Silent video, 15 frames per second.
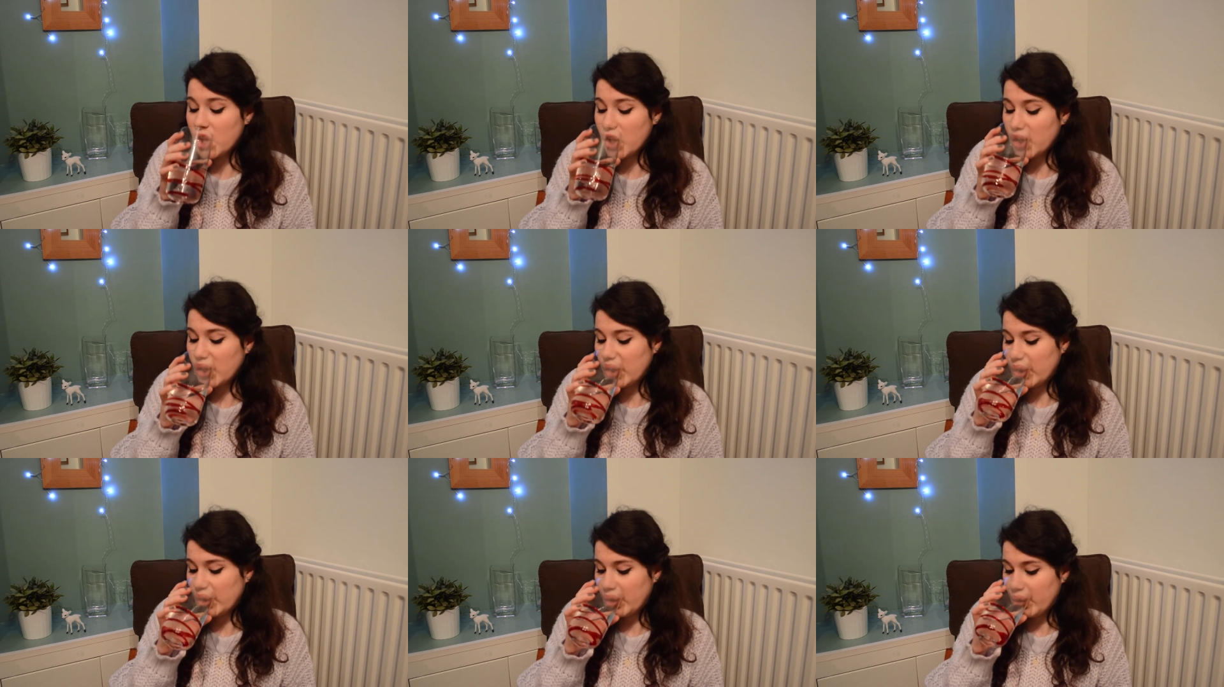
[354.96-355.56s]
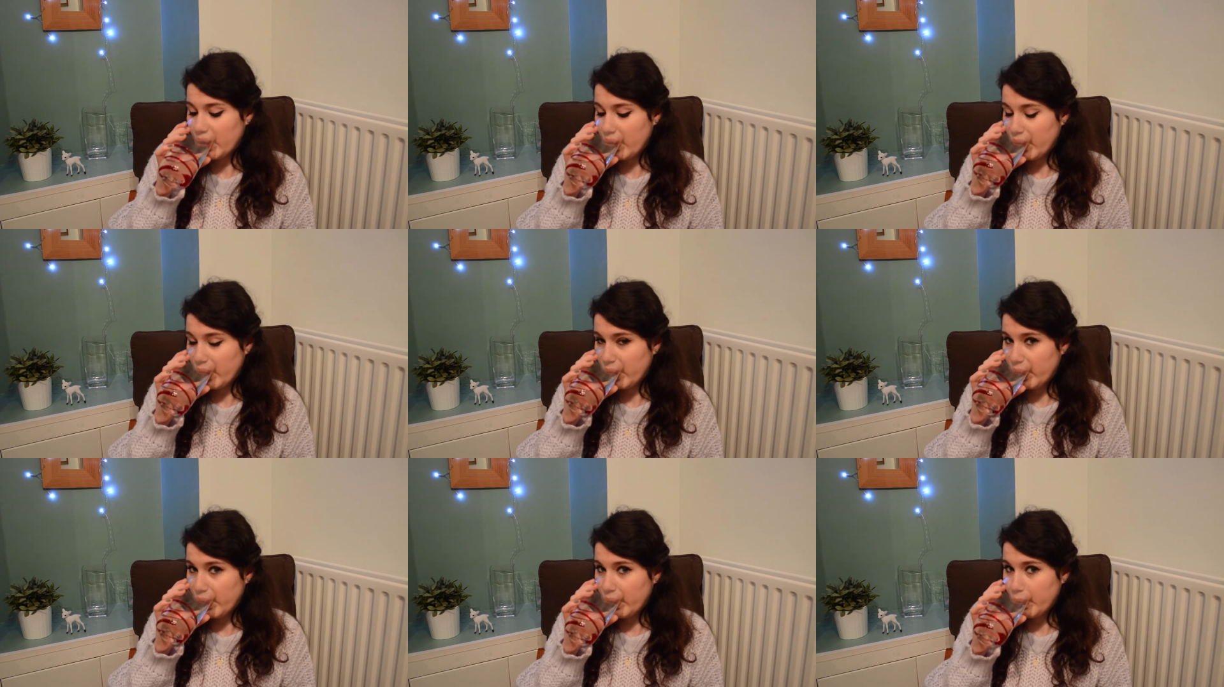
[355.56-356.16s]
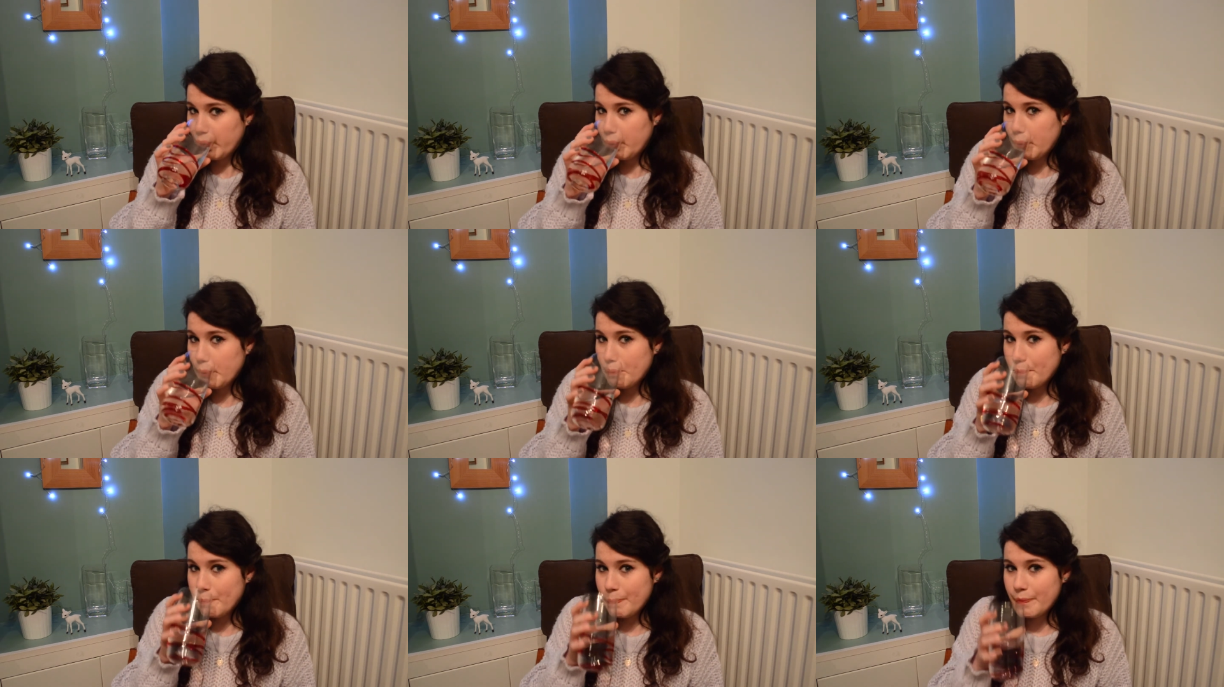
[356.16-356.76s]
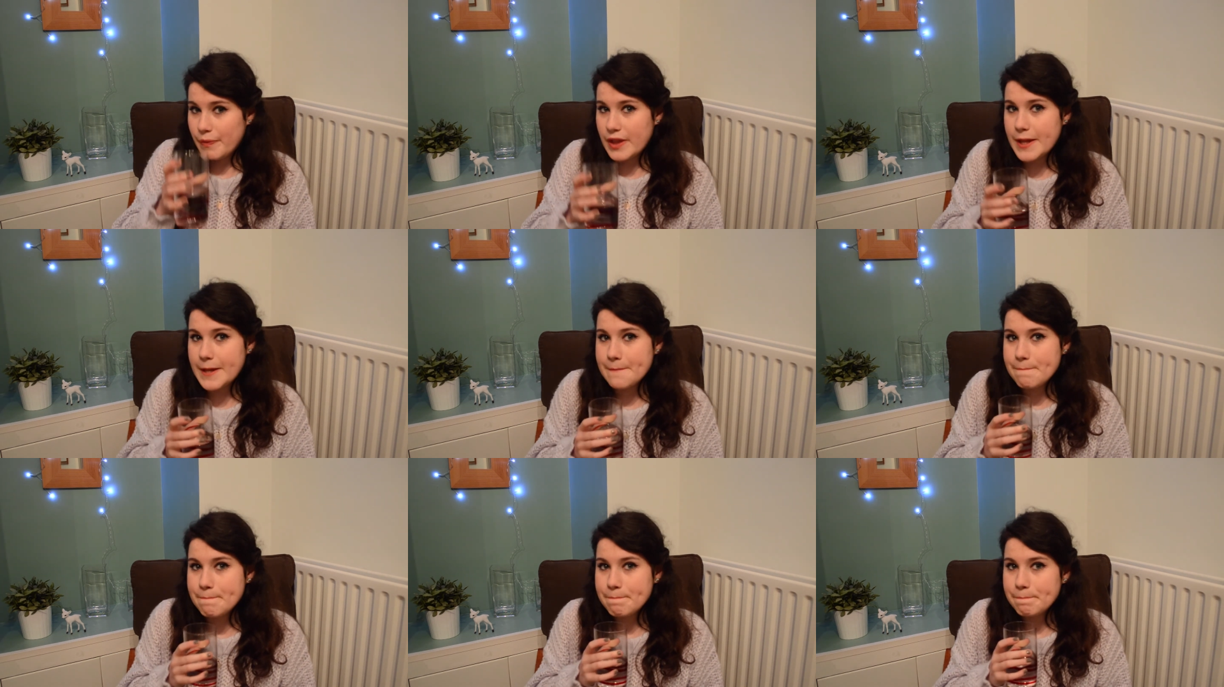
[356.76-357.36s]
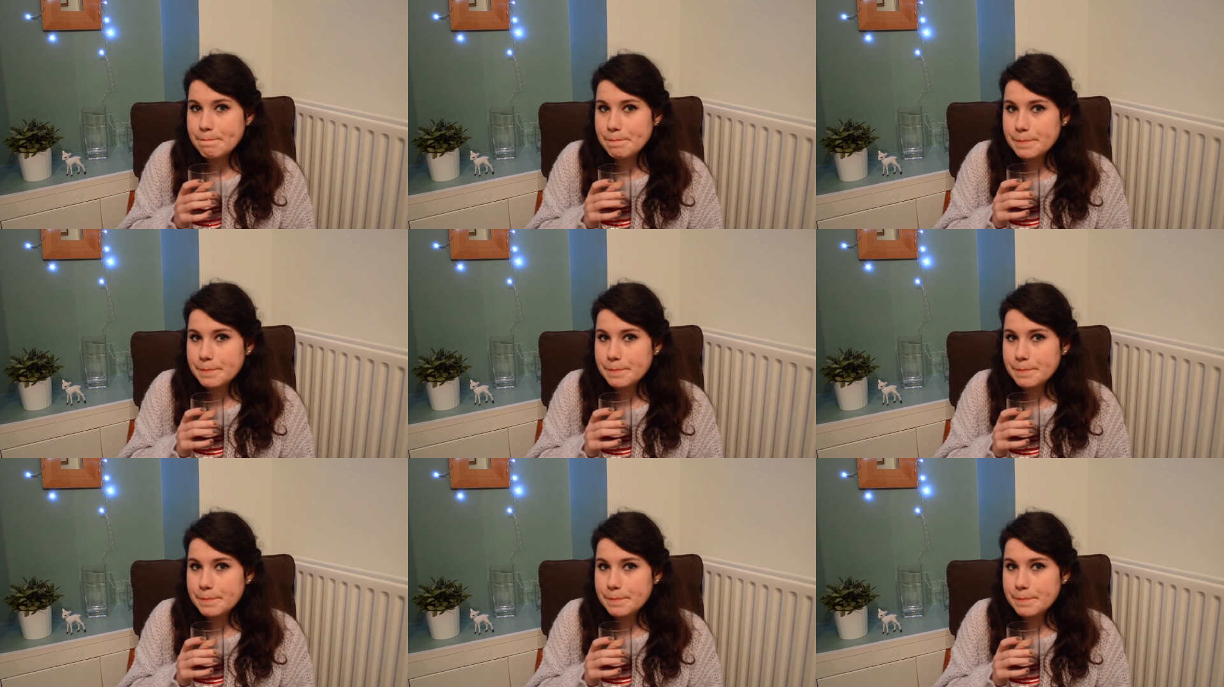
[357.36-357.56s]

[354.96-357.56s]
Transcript: Nobody speaks.